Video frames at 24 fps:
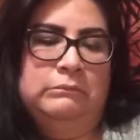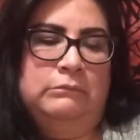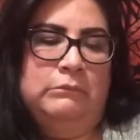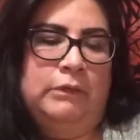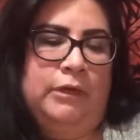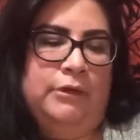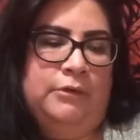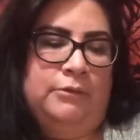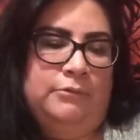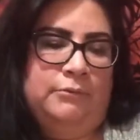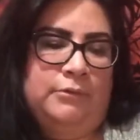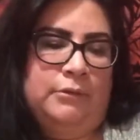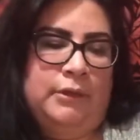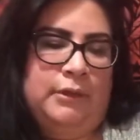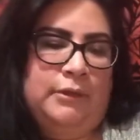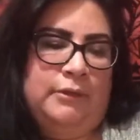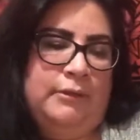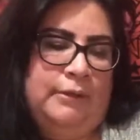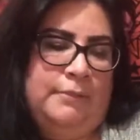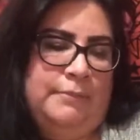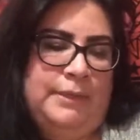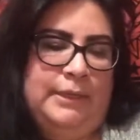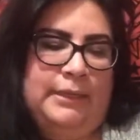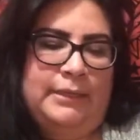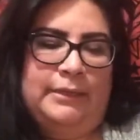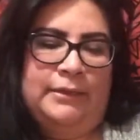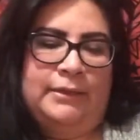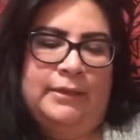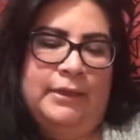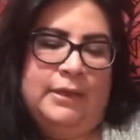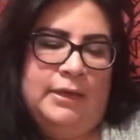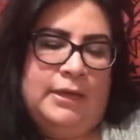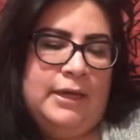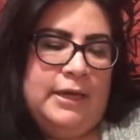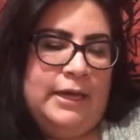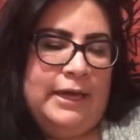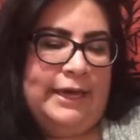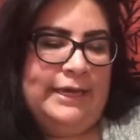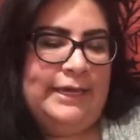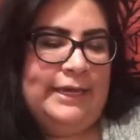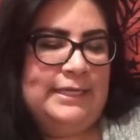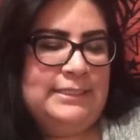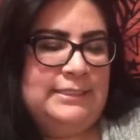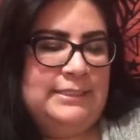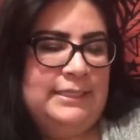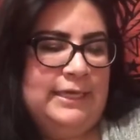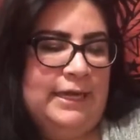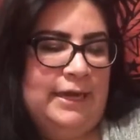I don't, I mean, I
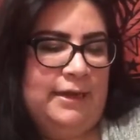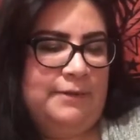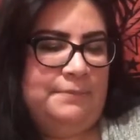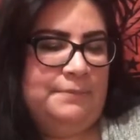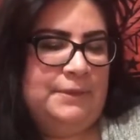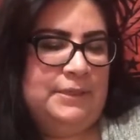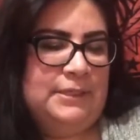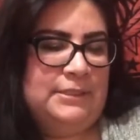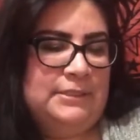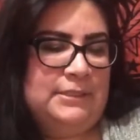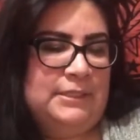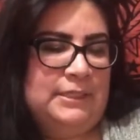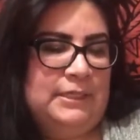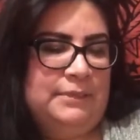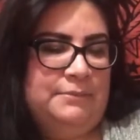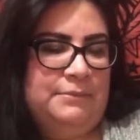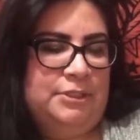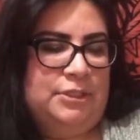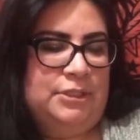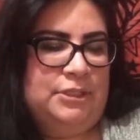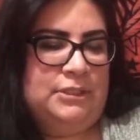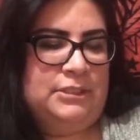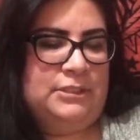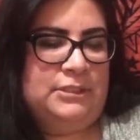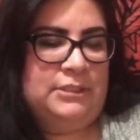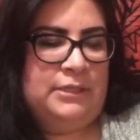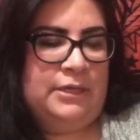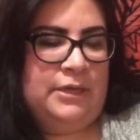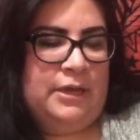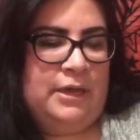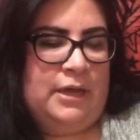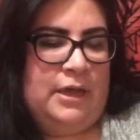guess, yeah, because the images.